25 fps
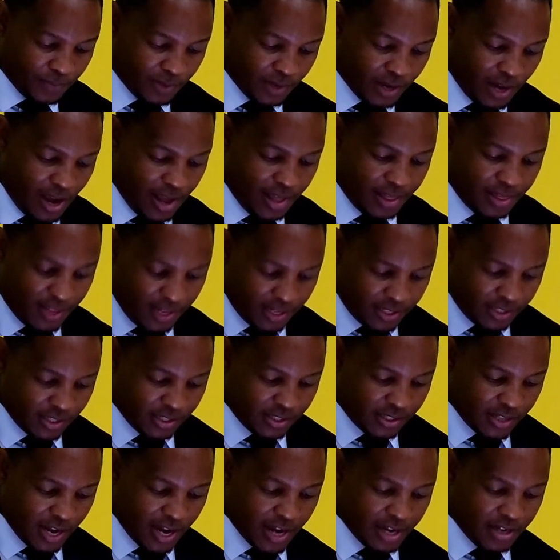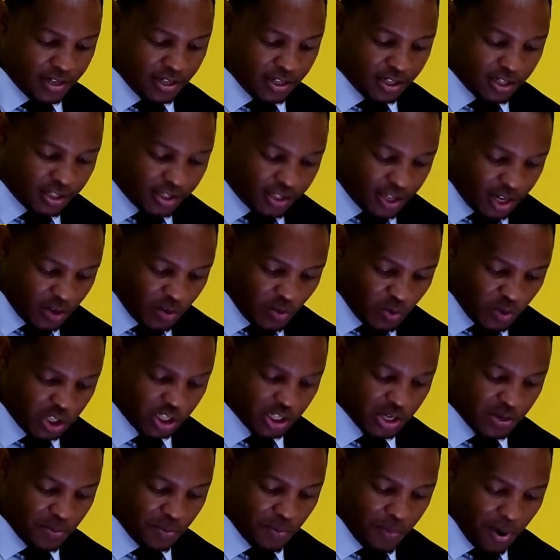And this is a
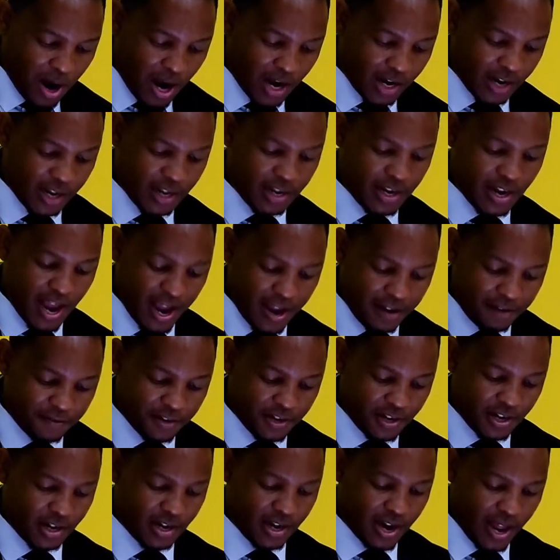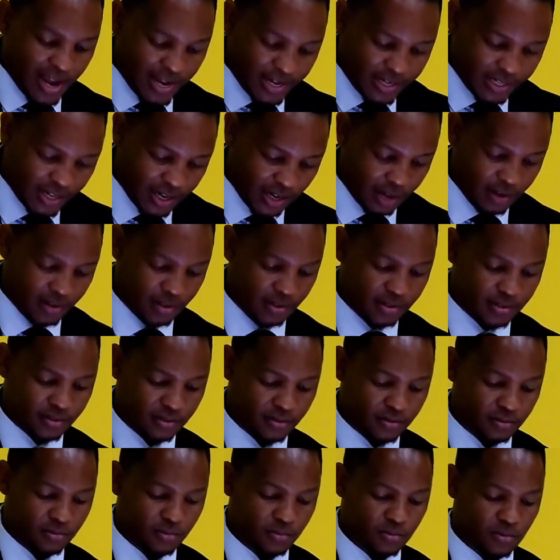distinguishing mark in every letter
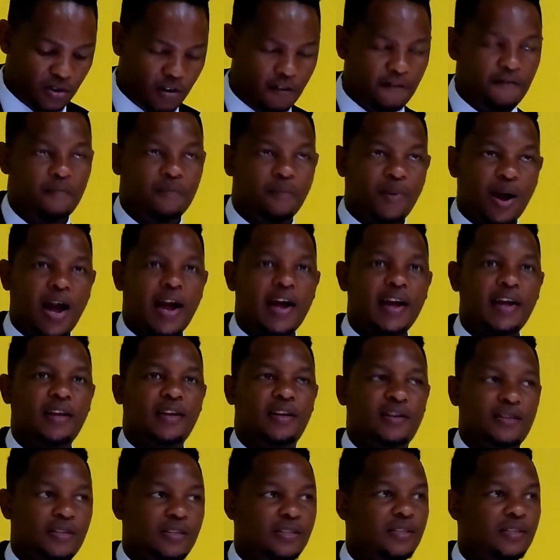of mine.